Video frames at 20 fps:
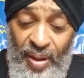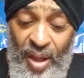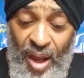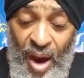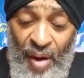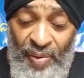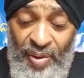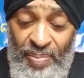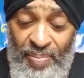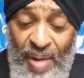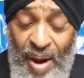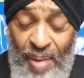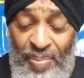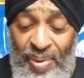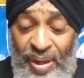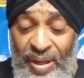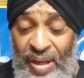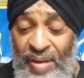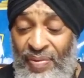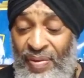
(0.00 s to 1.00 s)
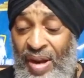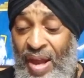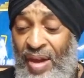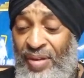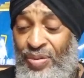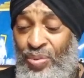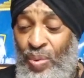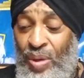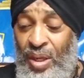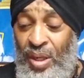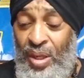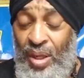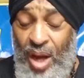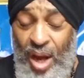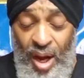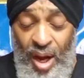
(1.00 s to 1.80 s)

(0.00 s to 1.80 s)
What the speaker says: And remember, even as we,